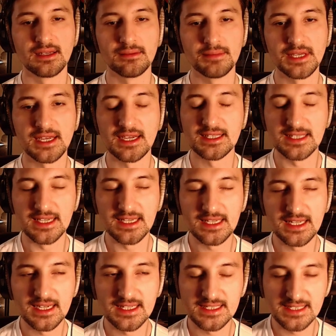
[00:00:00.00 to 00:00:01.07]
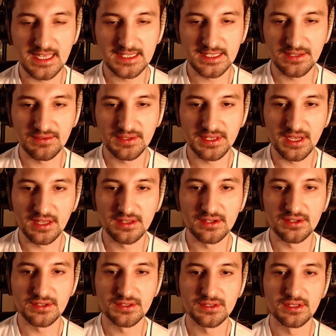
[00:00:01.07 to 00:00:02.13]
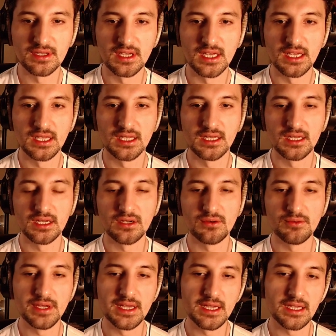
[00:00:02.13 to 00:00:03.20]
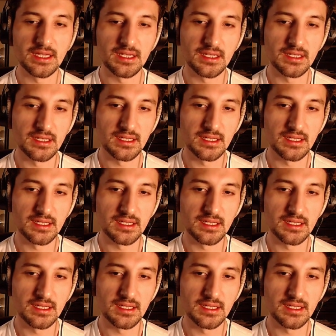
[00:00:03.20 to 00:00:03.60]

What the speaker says: Because in consenting with others, we